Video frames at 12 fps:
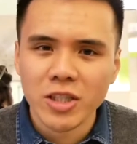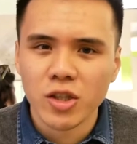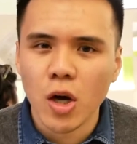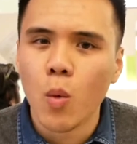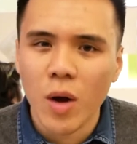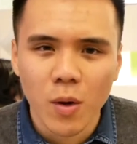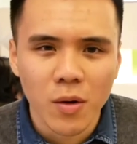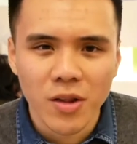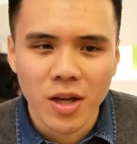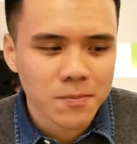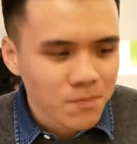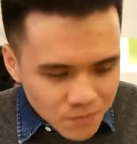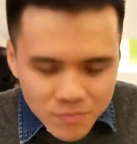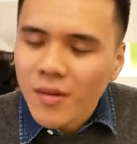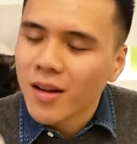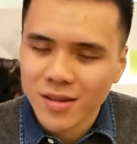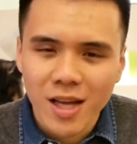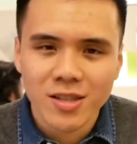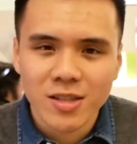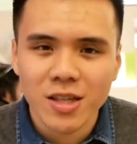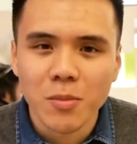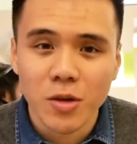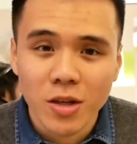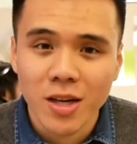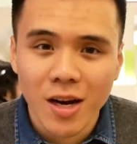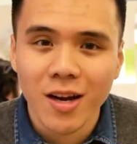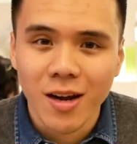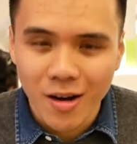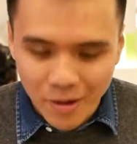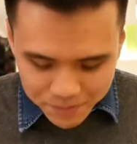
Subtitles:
go well with it. That's some good kare-kare.